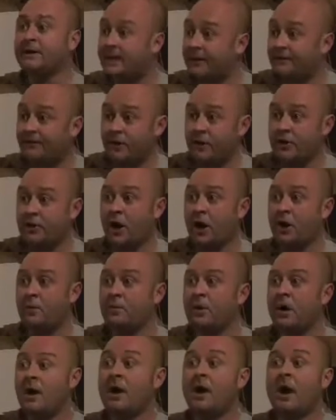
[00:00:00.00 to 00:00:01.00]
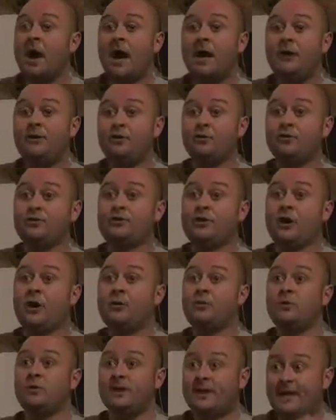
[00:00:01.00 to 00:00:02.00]
give it a go, and
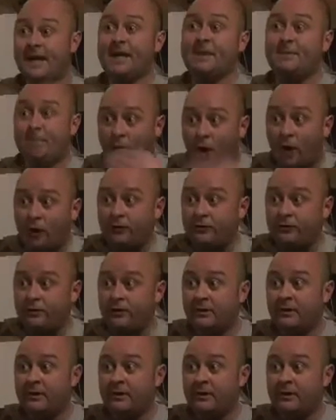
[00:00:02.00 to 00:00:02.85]
also keep on